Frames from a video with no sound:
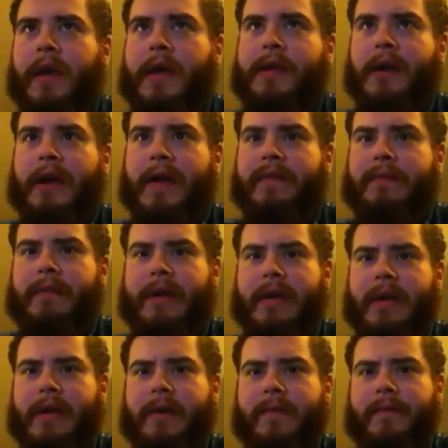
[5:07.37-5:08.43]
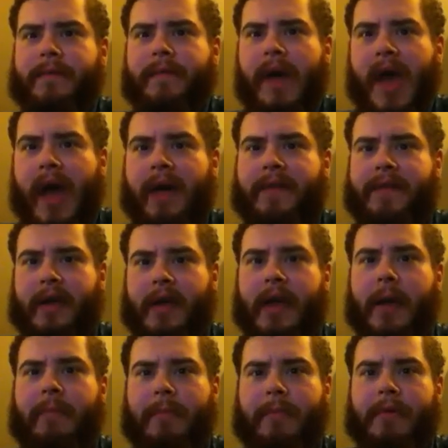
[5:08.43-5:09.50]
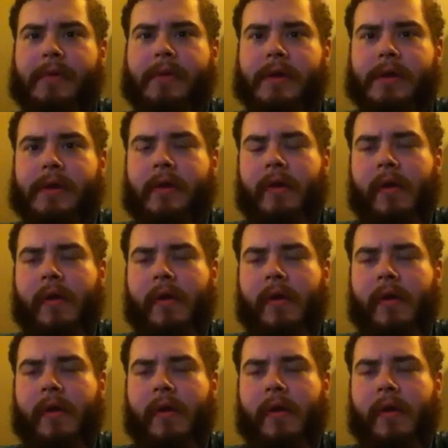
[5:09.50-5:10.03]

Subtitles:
And not everybody has that capability.